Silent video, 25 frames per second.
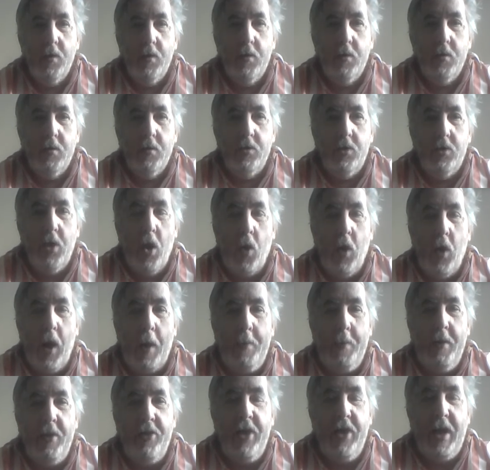So I've
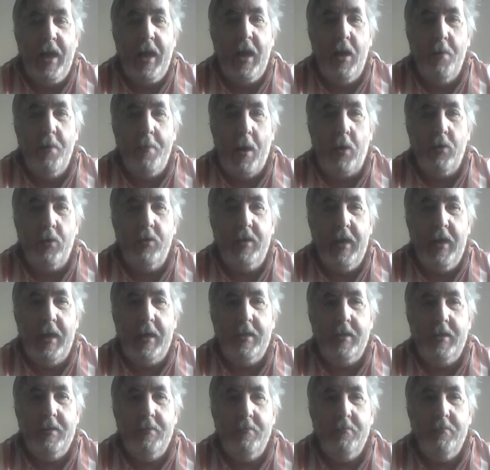been thinking about
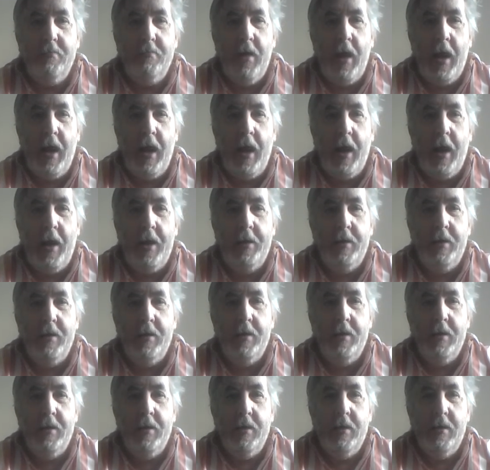it,
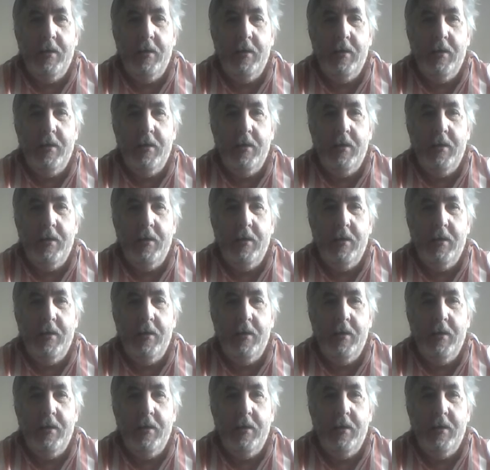and